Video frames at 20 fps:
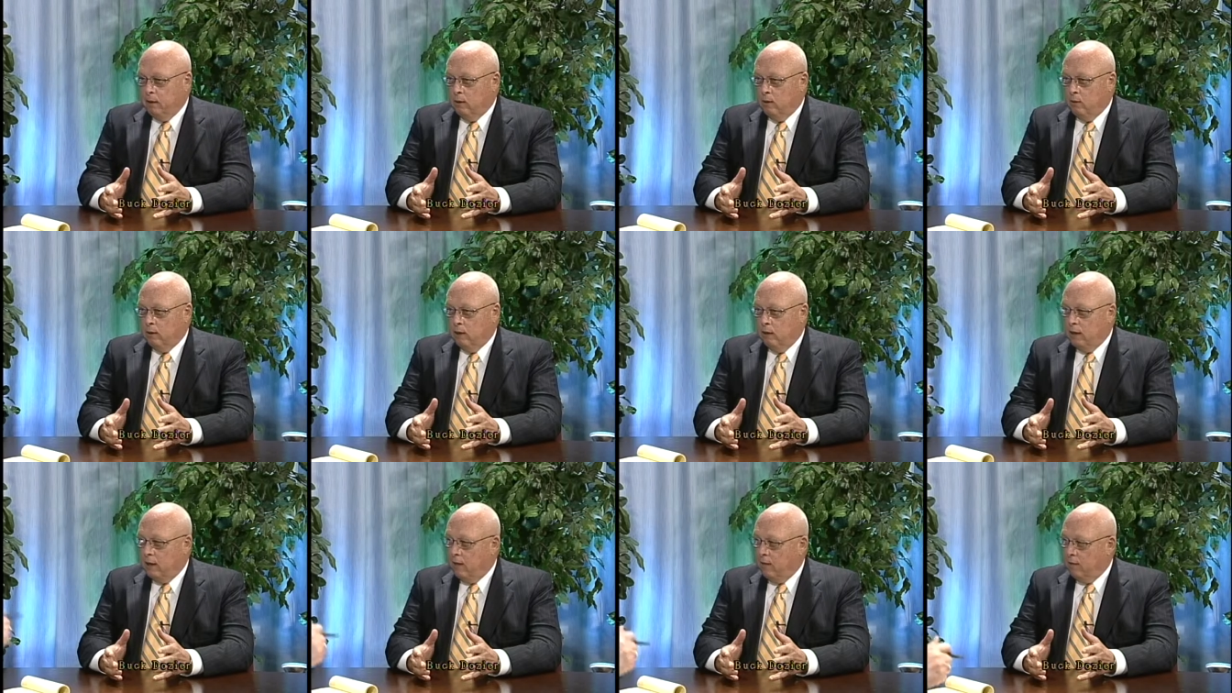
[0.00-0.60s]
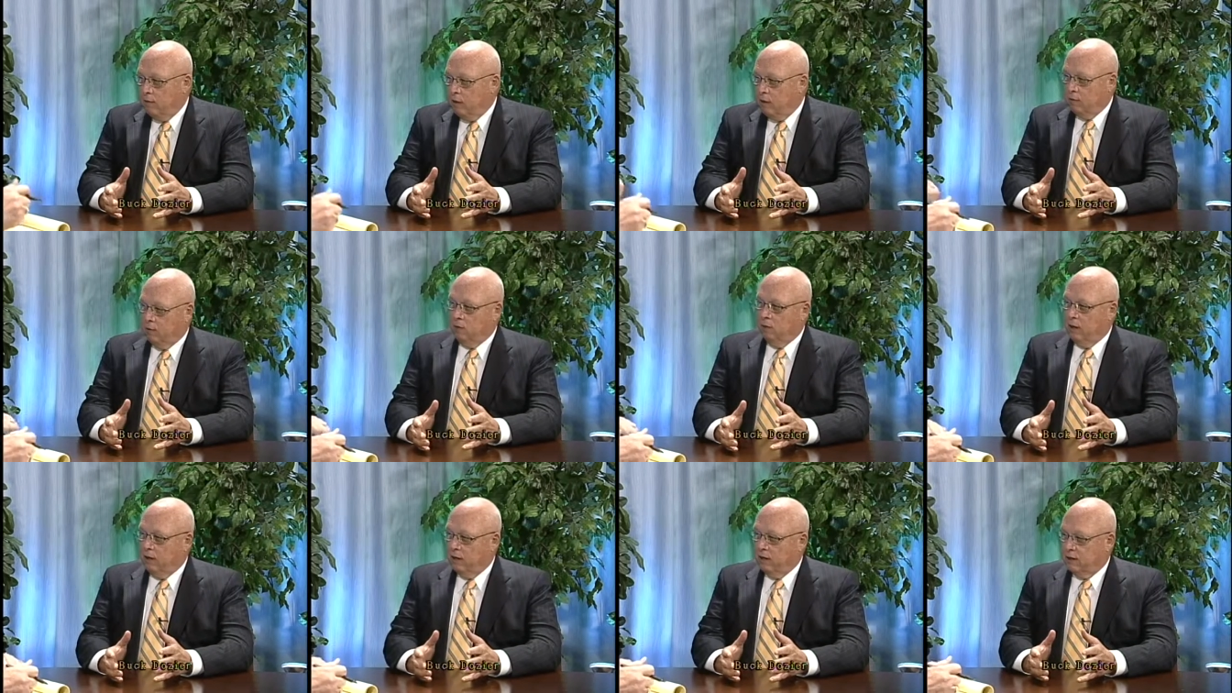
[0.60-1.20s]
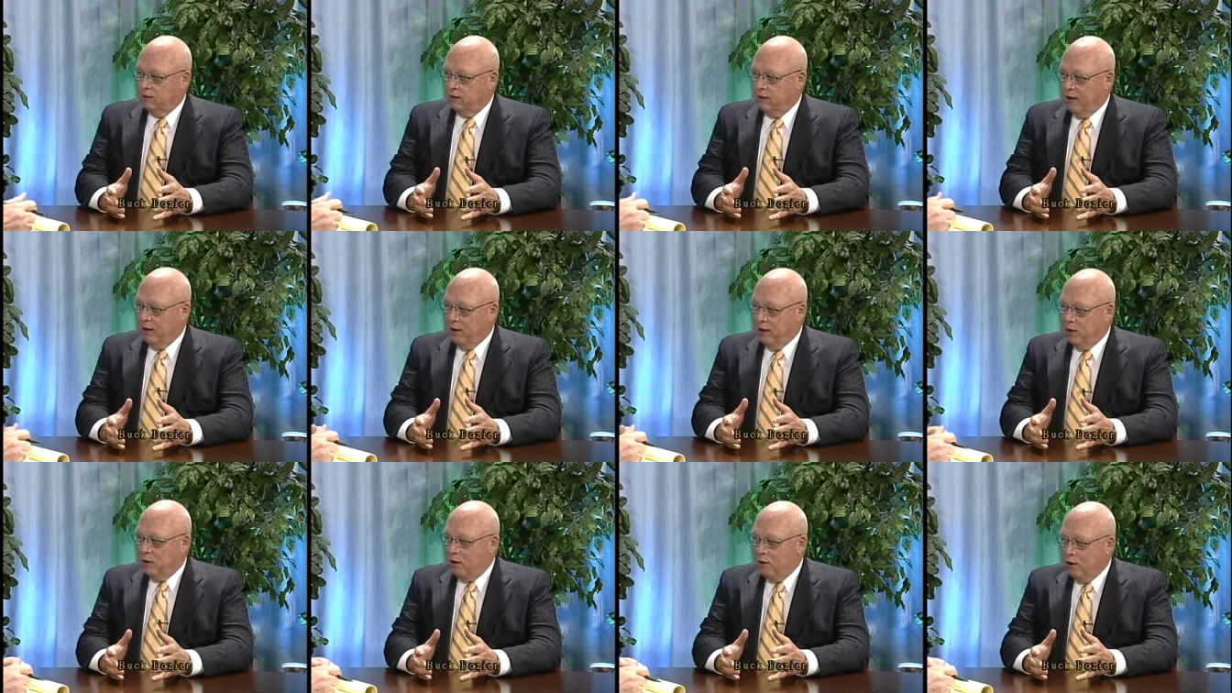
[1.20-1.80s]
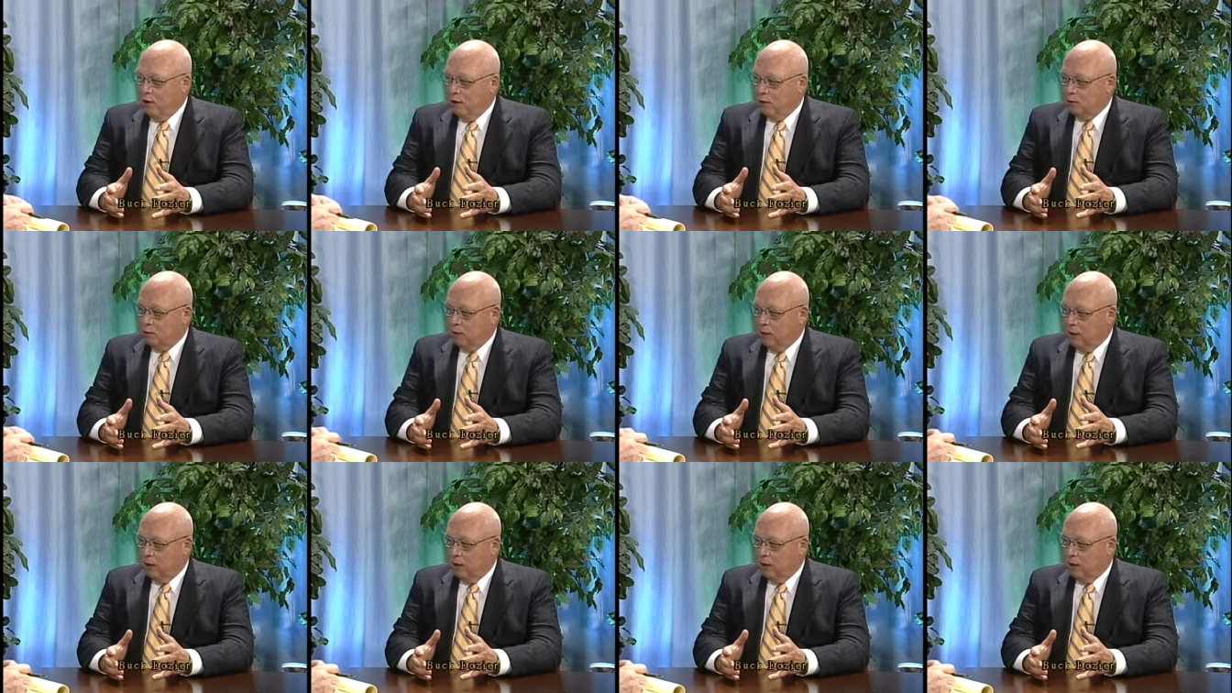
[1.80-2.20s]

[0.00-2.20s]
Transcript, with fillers: We didn't have any really exciting calls.